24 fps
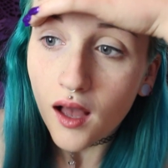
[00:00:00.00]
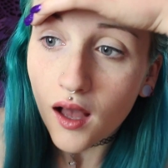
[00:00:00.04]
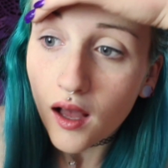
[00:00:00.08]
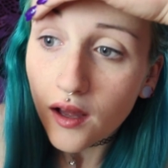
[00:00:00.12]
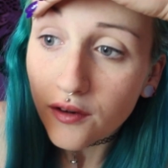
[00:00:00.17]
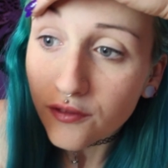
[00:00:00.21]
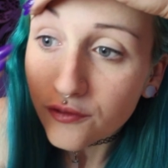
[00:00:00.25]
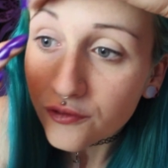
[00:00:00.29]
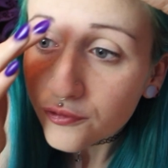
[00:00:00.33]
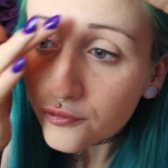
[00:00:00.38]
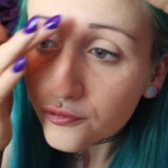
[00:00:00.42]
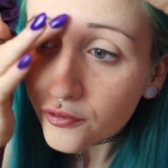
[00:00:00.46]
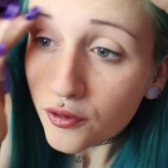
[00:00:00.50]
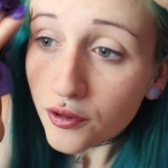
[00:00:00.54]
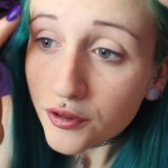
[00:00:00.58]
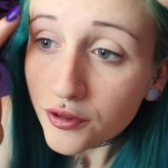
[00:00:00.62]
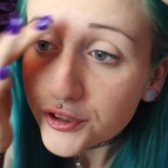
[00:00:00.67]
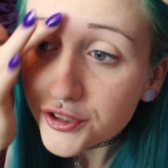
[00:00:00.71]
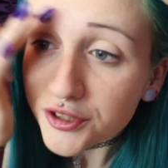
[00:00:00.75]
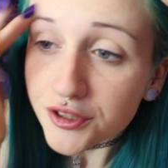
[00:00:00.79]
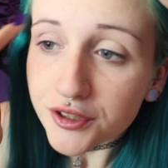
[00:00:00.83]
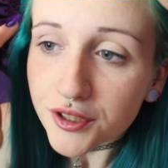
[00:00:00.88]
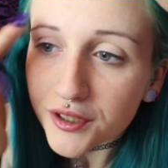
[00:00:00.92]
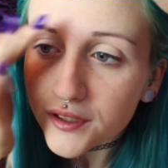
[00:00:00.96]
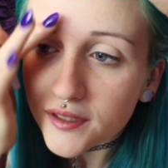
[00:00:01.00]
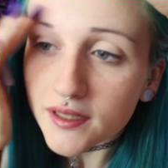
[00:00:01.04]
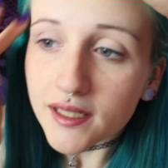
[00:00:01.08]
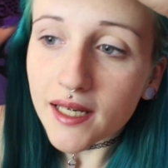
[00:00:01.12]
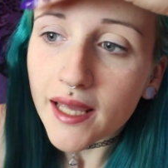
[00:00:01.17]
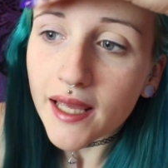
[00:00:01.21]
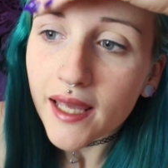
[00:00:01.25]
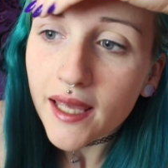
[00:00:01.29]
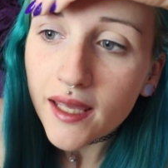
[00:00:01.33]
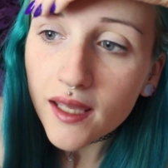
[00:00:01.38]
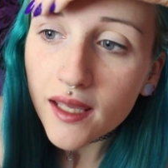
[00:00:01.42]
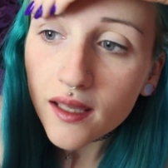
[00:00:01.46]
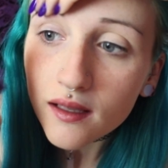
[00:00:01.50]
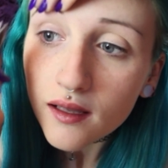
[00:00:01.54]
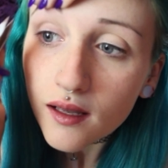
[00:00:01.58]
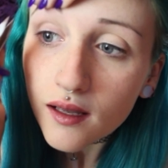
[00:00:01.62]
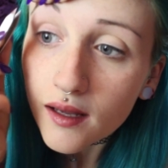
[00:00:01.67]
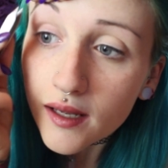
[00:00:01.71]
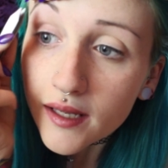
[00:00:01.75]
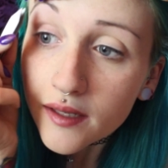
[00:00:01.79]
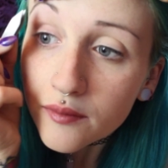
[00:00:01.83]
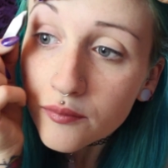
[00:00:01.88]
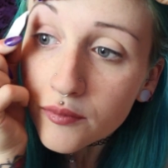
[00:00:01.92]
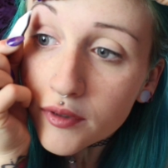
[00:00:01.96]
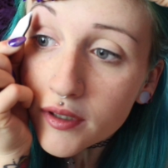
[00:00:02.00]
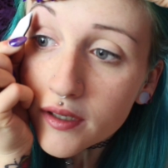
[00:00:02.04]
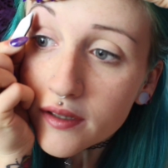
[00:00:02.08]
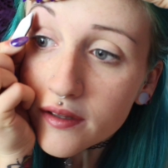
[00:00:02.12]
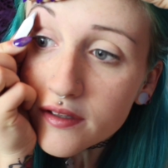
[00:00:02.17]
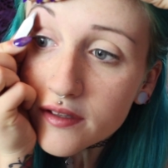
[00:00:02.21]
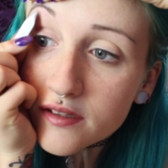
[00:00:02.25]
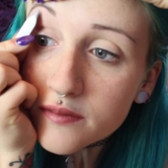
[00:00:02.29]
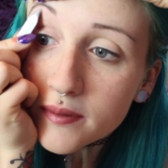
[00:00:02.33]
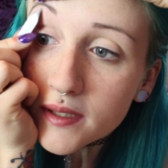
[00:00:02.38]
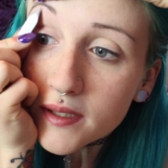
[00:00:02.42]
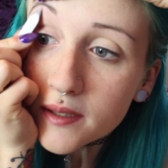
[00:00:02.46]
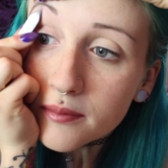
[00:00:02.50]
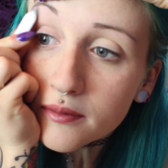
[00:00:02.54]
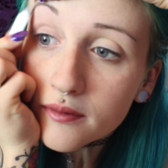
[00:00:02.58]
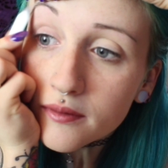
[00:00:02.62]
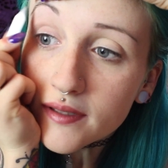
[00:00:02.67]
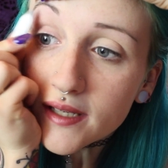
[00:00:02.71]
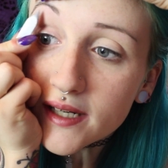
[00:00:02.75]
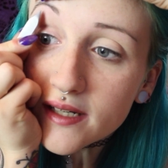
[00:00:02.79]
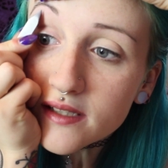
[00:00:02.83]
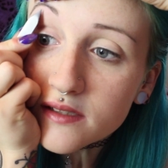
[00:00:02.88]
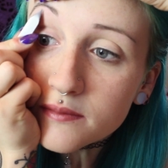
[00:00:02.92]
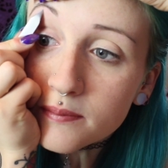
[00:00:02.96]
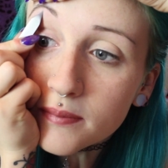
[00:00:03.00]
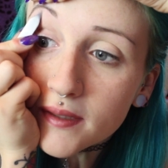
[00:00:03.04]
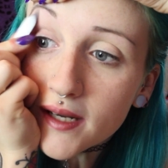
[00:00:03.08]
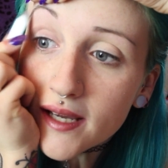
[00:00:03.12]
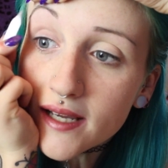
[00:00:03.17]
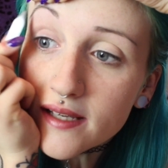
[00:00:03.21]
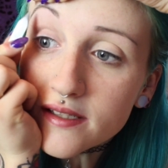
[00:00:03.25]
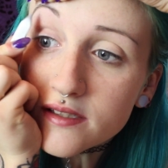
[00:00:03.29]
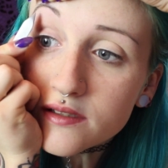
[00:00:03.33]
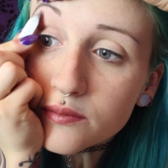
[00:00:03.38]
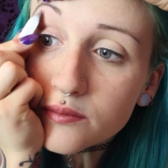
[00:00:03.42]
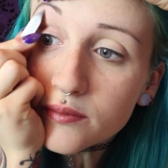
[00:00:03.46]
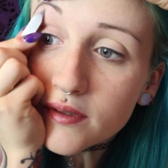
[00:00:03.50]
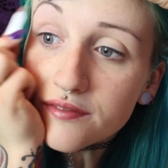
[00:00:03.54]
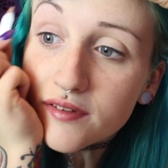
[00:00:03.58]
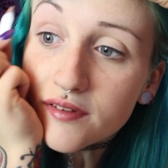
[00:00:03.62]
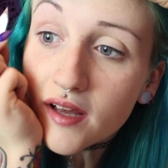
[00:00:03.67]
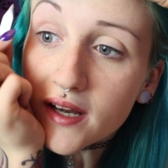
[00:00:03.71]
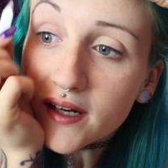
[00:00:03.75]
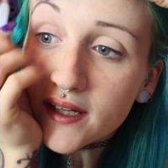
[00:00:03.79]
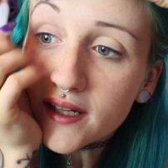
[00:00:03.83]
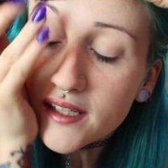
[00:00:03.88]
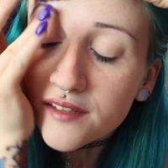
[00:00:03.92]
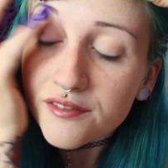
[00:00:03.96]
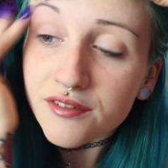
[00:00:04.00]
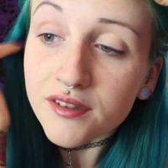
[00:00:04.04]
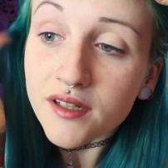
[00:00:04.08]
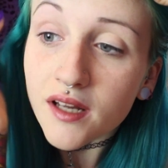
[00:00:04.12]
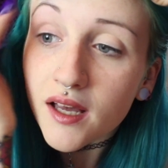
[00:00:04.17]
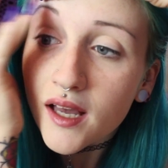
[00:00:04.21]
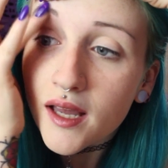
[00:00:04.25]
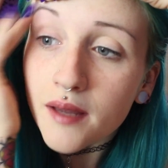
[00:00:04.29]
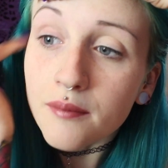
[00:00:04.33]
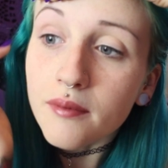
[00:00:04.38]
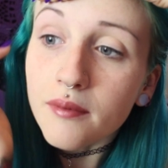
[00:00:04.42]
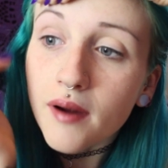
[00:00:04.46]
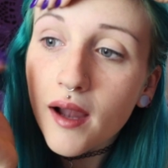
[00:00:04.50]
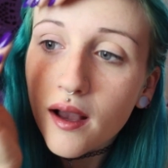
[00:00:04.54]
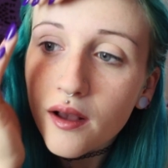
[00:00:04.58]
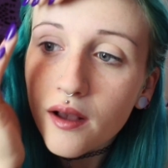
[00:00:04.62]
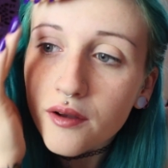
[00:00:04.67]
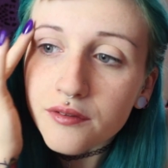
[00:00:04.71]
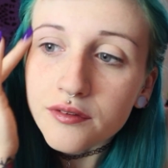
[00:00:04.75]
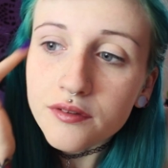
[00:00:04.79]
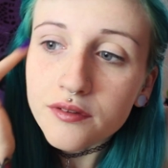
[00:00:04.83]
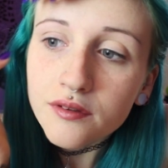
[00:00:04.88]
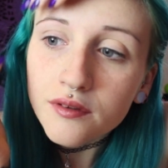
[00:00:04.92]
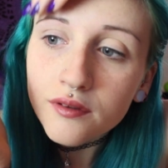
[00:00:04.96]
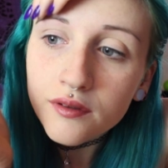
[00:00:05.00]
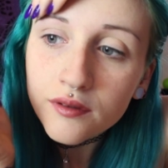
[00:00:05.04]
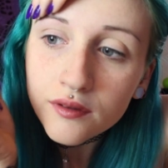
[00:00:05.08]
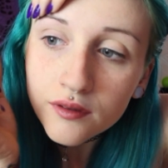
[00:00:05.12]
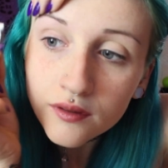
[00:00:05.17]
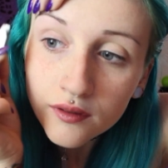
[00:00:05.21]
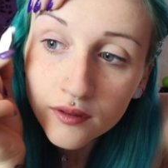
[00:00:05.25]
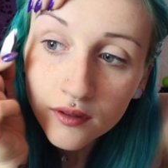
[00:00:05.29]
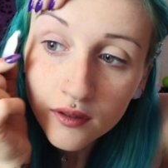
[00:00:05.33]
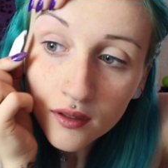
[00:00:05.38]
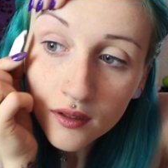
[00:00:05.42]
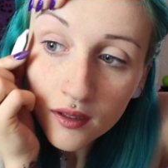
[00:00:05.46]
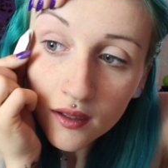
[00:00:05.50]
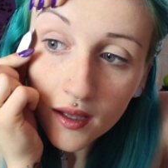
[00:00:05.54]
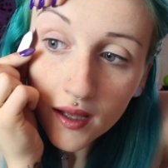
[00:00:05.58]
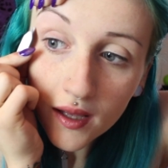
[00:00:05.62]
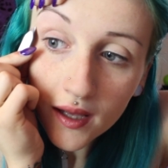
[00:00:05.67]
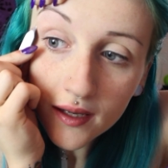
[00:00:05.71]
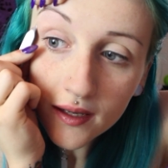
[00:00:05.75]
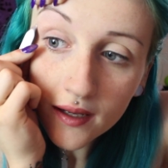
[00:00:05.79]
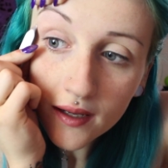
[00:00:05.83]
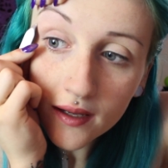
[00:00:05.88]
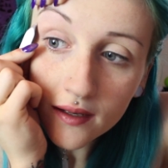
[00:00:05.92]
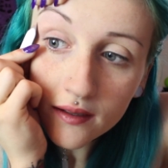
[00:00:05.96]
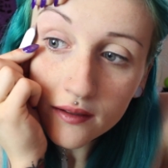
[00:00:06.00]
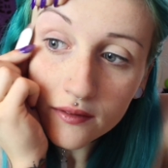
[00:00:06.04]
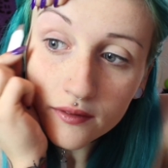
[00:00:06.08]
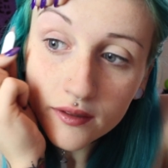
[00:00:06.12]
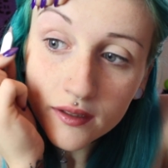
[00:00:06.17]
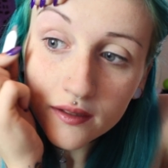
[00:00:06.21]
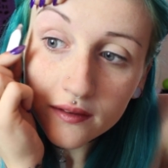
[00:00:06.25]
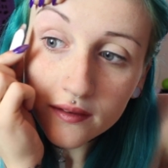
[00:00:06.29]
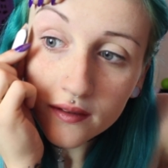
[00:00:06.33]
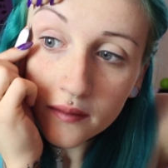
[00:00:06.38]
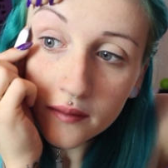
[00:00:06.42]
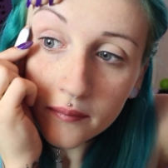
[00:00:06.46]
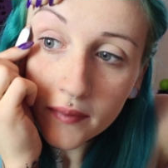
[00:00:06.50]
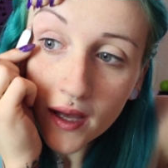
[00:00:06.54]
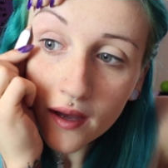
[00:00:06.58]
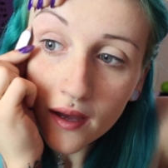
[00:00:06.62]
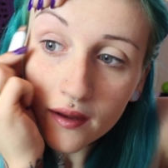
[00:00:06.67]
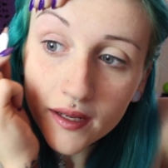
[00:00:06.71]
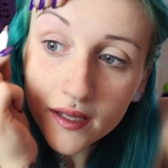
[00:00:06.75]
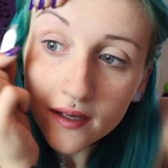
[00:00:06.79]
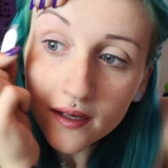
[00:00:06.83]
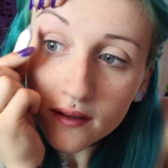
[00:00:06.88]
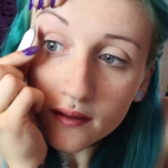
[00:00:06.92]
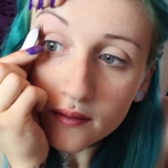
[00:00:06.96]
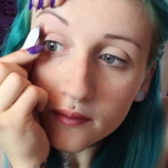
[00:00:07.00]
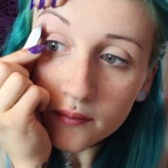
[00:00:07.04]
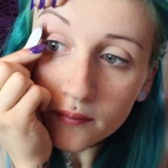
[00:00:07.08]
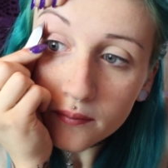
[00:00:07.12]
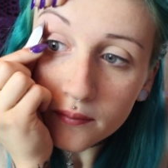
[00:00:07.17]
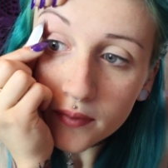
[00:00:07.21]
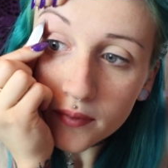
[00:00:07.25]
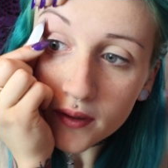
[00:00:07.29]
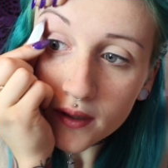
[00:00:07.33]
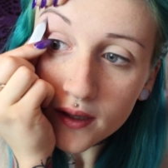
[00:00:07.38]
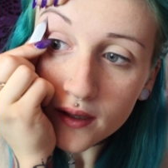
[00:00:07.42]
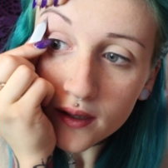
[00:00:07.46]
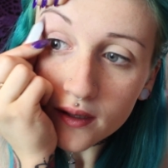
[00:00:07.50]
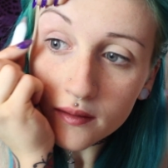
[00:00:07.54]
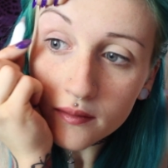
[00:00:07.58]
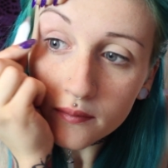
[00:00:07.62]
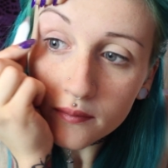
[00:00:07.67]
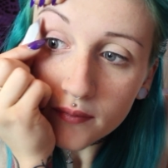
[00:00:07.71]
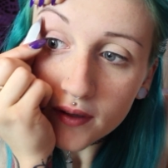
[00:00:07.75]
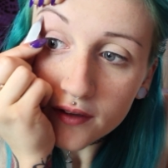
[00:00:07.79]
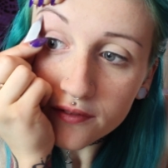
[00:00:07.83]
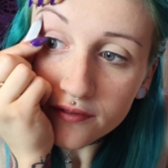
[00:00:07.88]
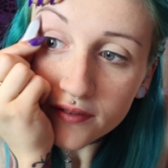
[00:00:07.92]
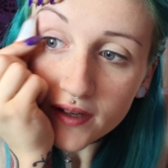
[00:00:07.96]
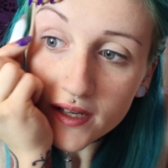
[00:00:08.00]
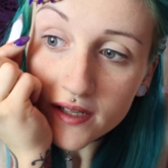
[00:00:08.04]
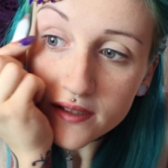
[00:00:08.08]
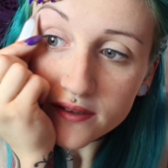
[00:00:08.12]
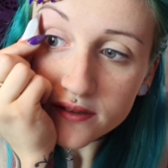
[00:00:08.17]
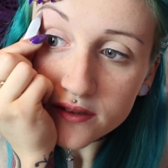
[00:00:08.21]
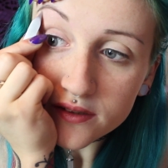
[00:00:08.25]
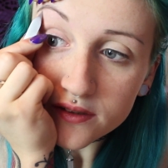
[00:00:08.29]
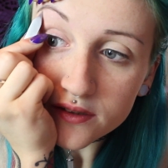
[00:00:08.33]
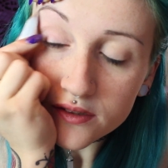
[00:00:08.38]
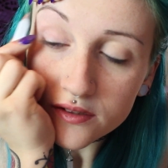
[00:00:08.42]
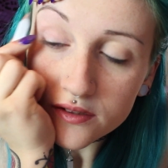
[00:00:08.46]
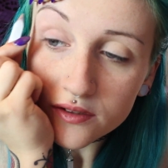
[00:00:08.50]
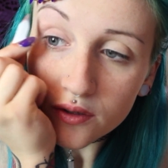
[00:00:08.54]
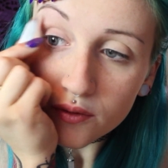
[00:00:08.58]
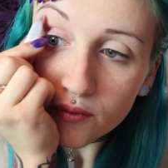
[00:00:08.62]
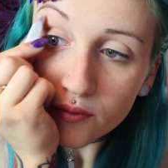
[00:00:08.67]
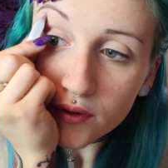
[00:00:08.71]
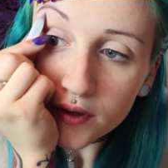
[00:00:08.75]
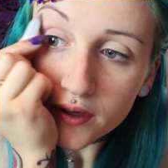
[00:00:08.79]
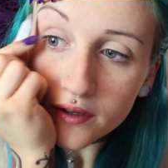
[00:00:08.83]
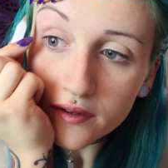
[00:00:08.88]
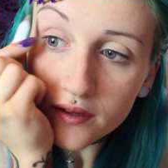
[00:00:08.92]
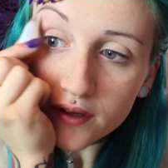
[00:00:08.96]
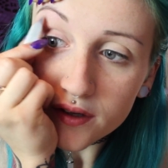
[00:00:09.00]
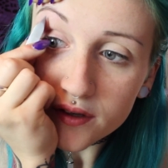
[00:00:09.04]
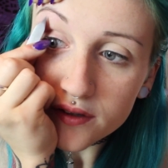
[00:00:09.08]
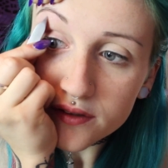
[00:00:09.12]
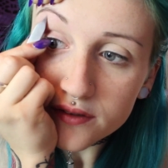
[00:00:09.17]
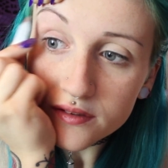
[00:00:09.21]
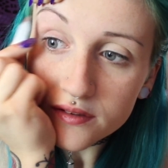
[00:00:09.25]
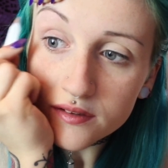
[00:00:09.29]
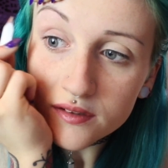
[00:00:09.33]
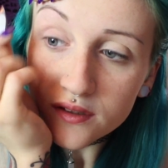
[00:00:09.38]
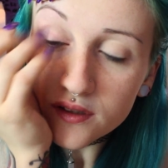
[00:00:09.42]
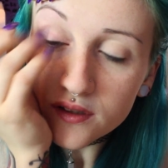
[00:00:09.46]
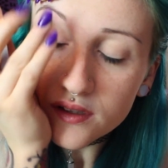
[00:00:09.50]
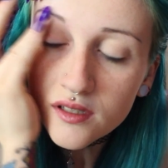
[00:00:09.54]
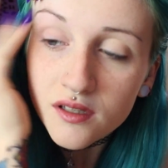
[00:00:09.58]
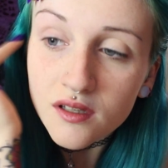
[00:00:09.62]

Unfortunately, I am one of those people that is blessed with uneven eyebrows. I can't do anything about it, but my face has just got one of those